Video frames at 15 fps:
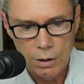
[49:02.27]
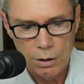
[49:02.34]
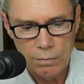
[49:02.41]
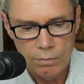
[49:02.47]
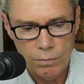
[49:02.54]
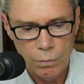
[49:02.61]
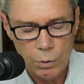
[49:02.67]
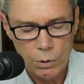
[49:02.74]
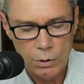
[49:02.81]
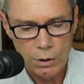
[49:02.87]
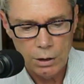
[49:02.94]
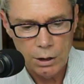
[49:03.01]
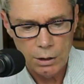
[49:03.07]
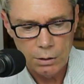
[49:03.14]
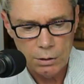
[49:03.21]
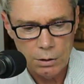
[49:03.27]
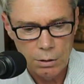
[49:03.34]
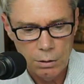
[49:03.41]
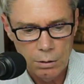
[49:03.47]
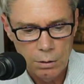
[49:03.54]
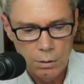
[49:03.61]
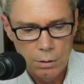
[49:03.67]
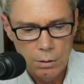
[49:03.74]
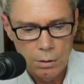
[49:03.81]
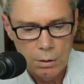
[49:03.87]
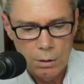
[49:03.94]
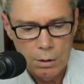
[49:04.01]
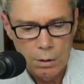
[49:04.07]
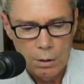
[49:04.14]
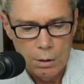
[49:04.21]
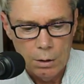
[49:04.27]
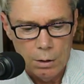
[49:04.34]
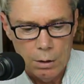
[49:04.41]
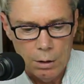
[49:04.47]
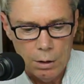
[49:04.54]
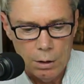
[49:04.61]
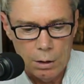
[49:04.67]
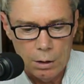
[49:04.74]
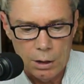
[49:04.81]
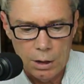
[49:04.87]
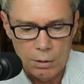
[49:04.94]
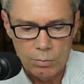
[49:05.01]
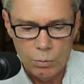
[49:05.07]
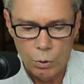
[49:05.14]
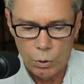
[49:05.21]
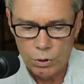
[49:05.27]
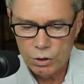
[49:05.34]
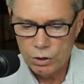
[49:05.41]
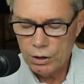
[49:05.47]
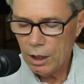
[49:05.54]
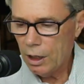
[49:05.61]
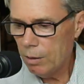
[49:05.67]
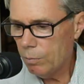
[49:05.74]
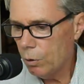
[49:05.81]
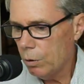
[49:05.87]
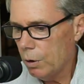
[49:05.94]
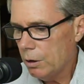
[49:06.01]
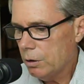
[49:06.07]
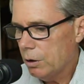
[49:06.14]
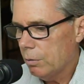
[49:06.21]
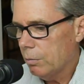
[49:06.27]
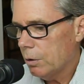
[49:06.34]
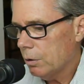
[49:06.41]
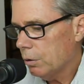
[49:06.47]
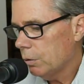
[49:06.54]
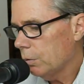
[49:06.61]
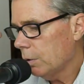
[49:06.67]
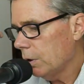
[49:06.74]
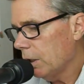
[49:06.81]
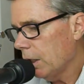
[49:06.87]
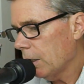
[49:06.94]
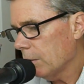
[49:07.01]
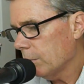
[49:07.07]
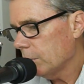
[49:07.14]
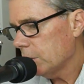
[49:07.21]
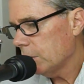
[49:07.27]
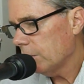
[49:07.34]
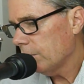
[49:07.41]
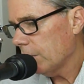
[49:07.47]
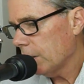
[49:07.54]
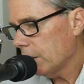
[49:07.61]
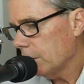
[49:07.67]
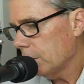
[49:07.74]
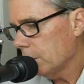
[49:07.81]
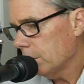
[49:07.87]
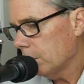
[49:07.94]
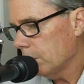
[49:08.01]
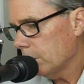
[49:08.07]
and for it to get get more stable. Let's see what it's doing now. Let me see if I can